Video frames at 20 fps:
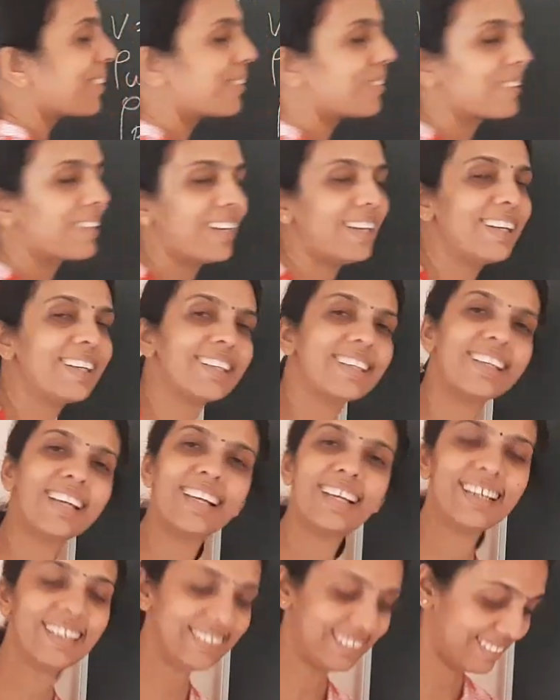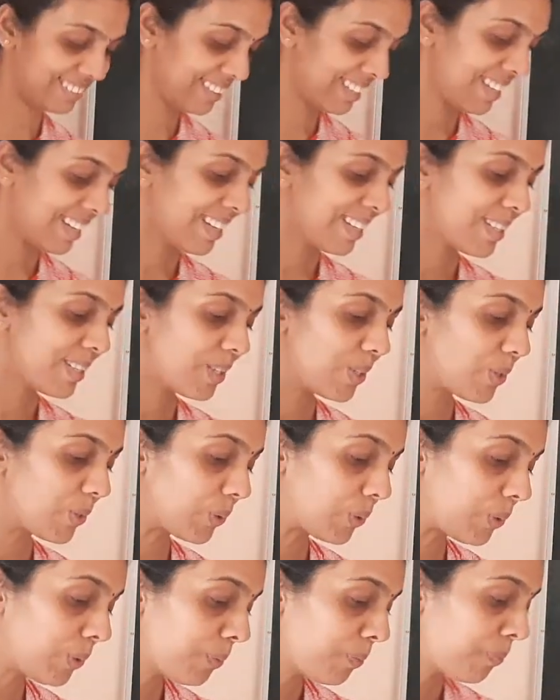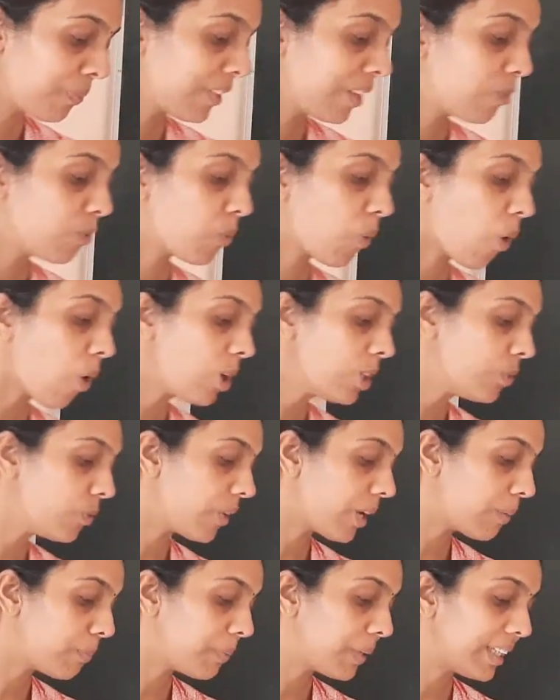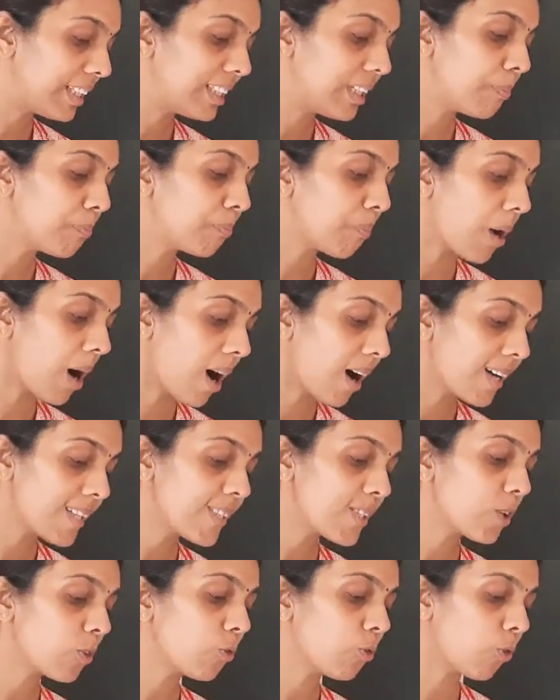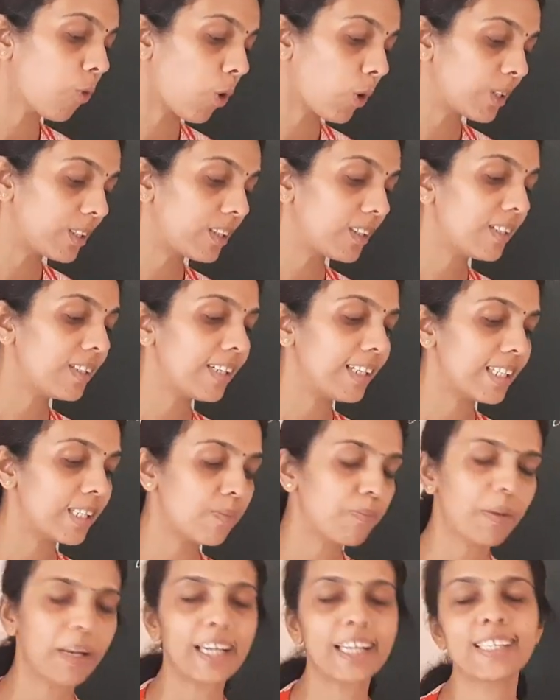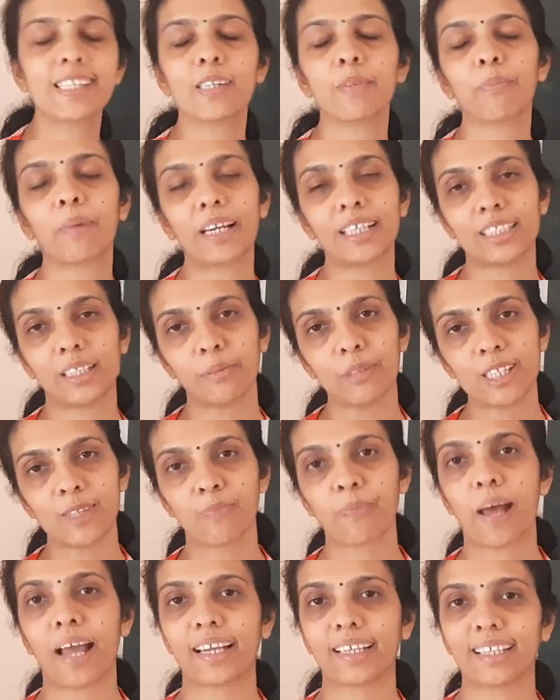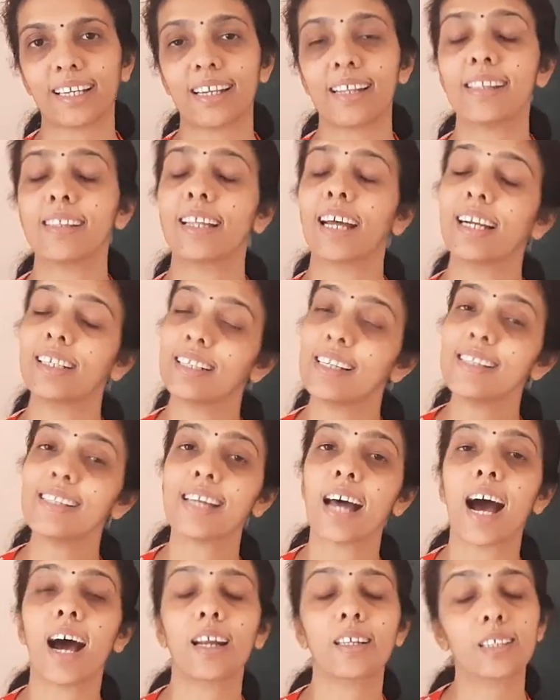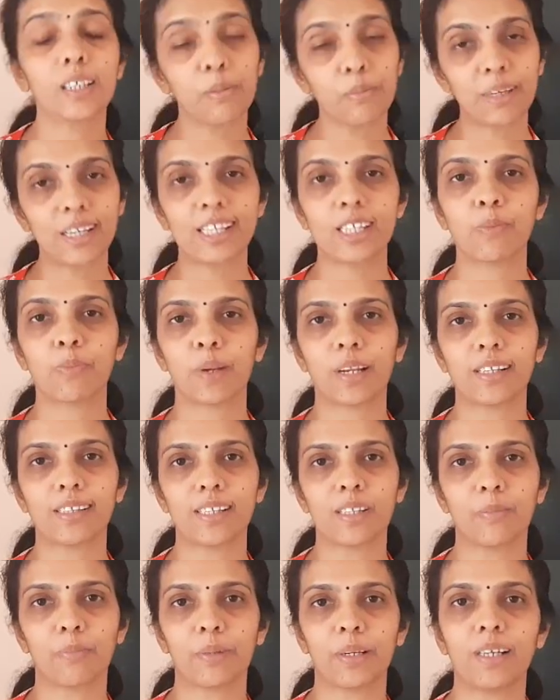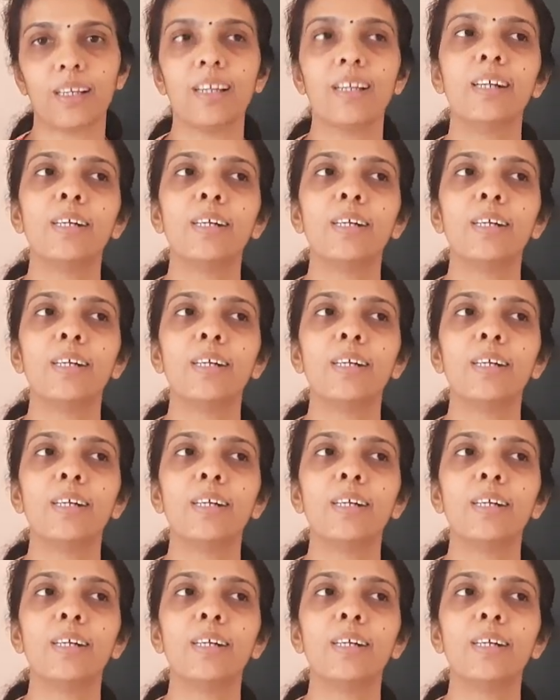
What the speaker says: Okay, clear? So what will be the mass of water displaced by this packet? That is Archimedes principle.